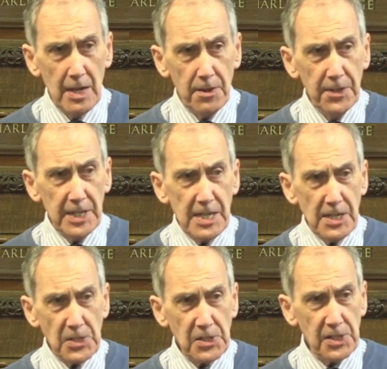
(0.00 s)
that
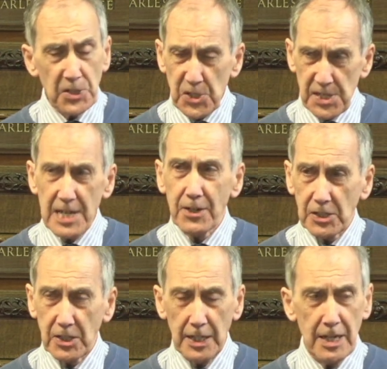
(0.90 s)
is
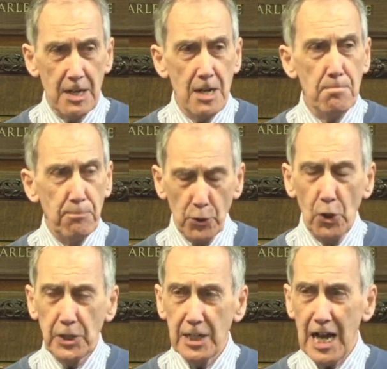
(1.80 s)
seriously
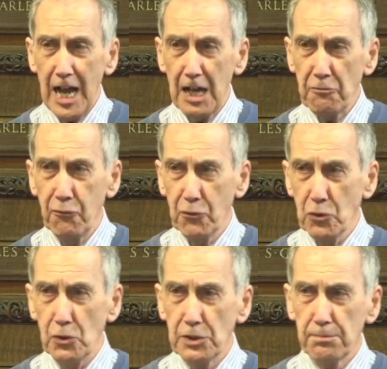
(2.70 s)
broken and
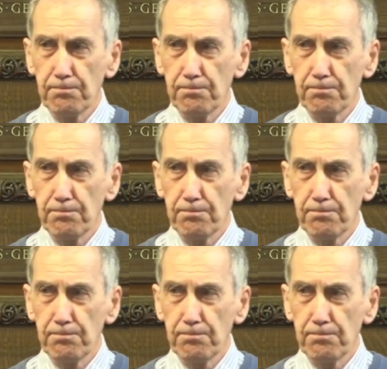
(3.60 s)
flawed.